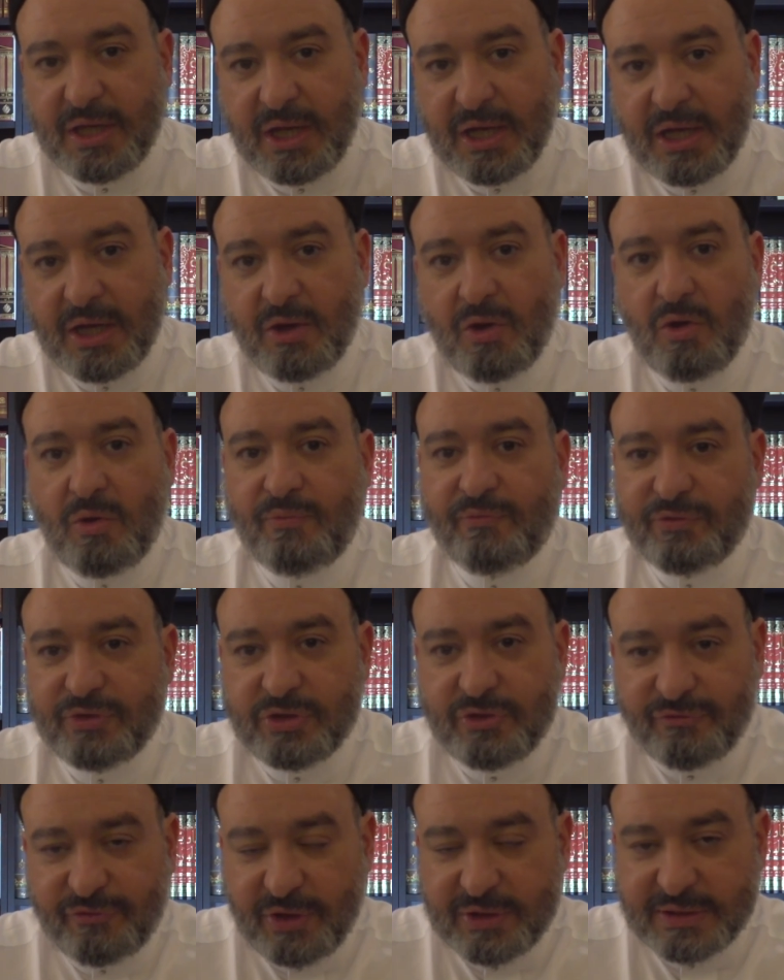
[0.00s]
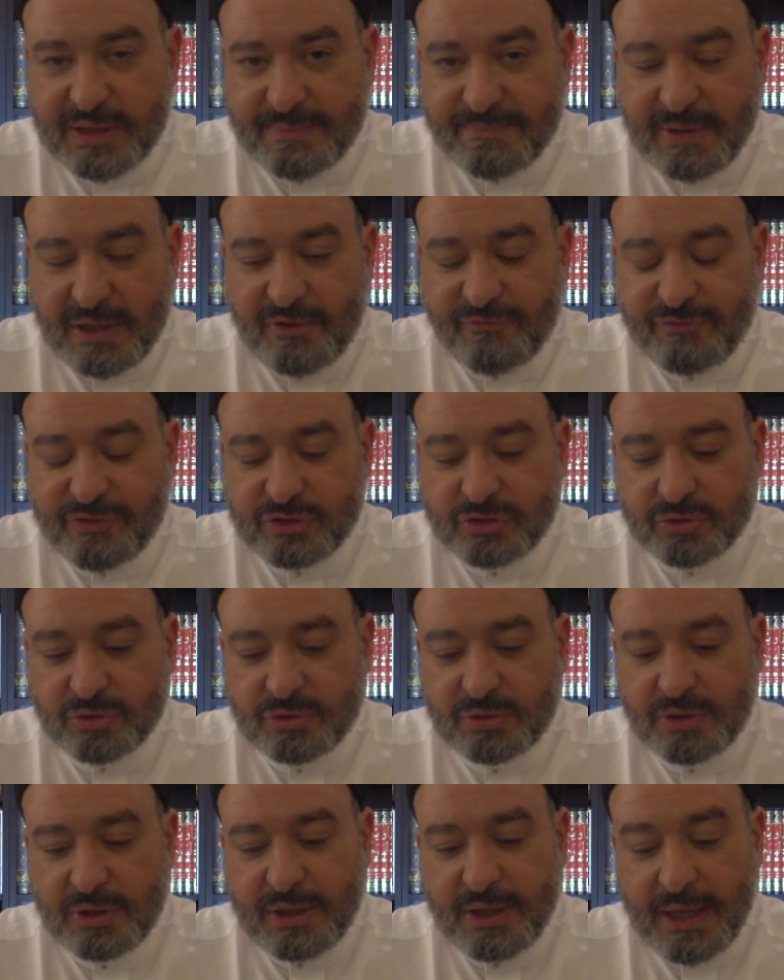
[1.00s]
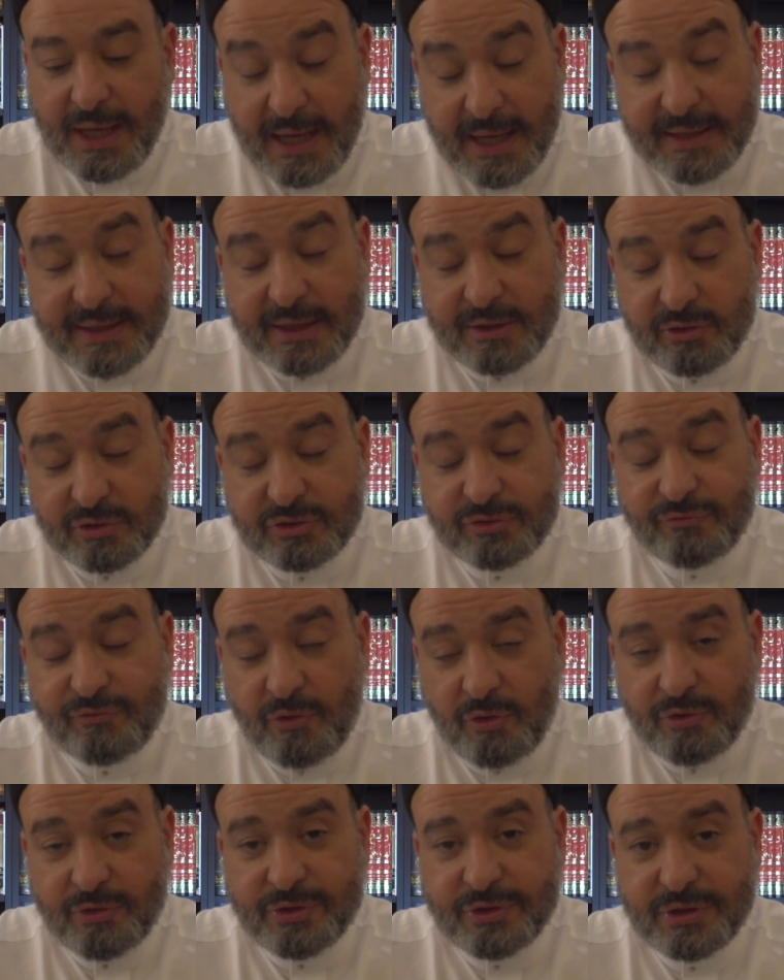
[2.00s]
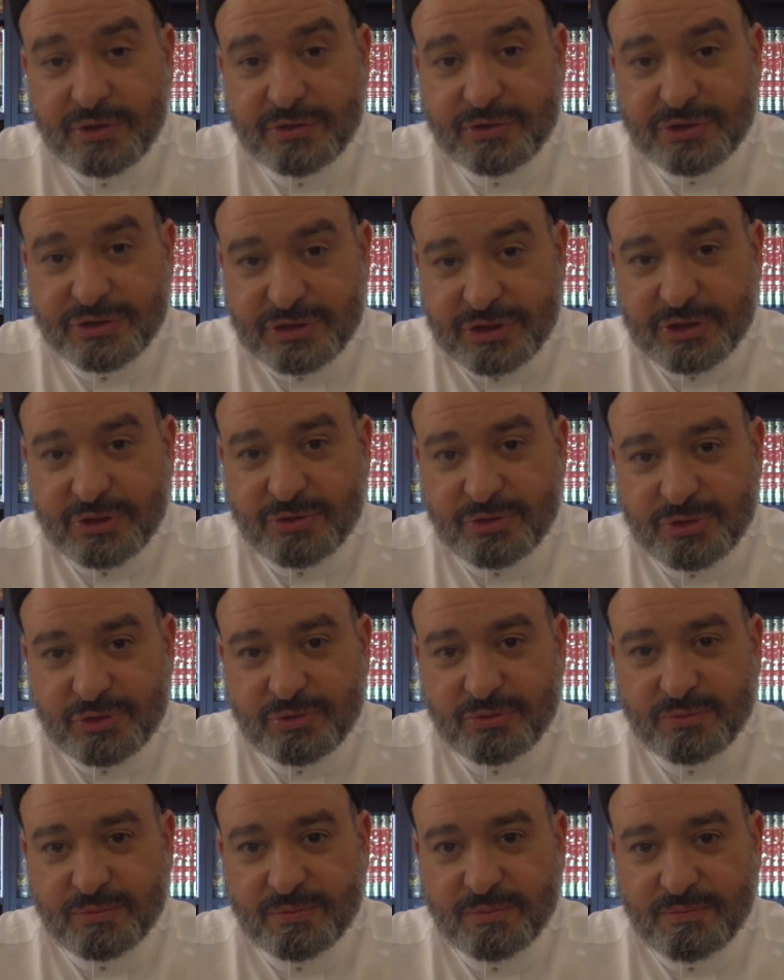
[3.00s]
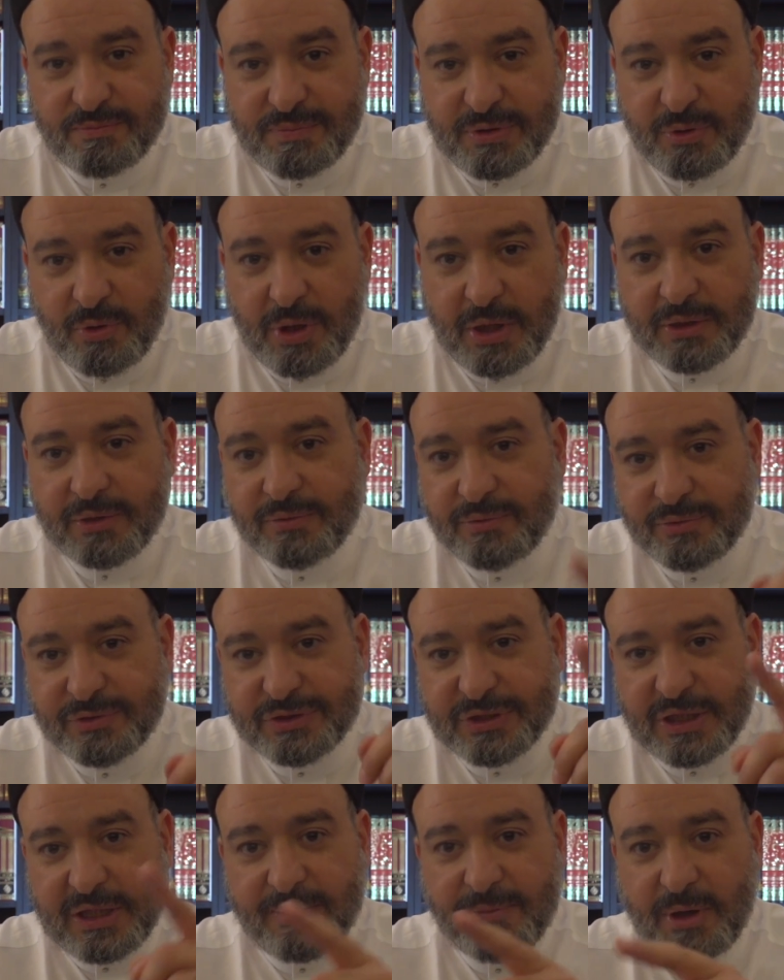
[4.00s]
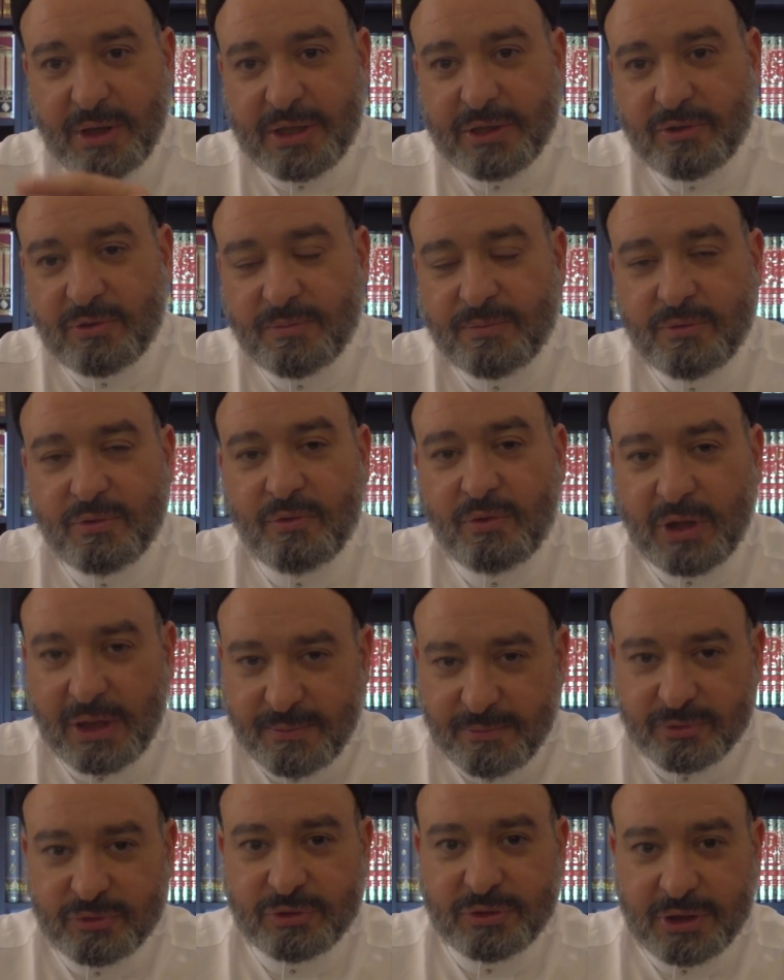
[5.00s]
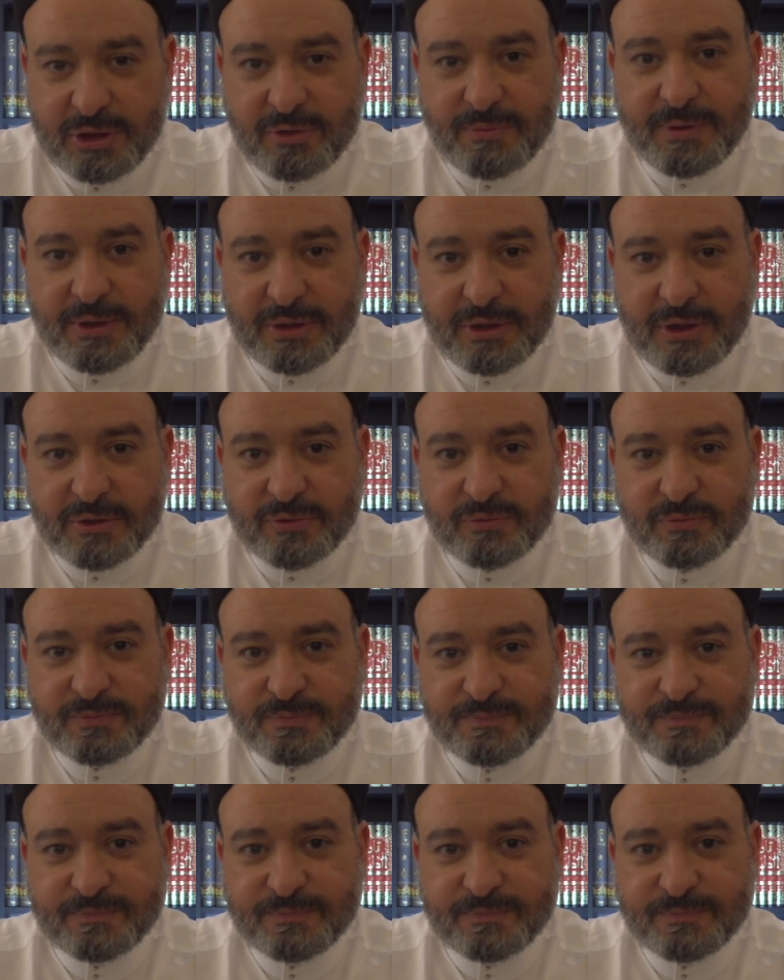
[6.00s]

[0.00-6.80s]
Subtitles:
Hopefully you find that beneficial, and I look forward to seeing you soon. Be well. Assalamu alaikum wa rahmatullahi wa barakatuh.